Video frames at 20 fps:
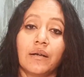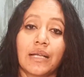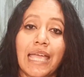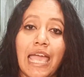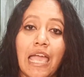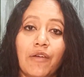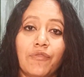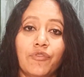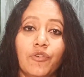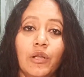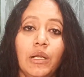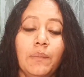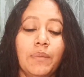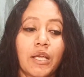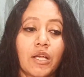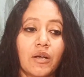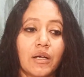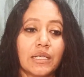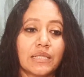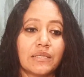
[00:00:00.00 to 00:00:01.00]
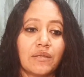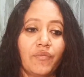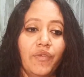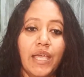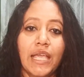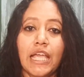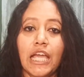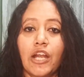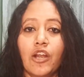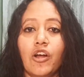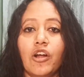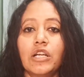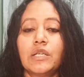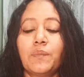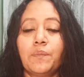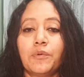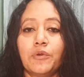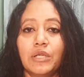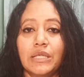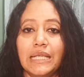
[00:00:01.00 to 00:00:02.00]
careful, because we
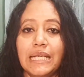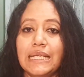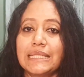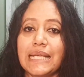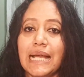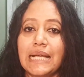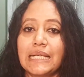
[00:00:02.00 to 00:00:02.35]
cannot put these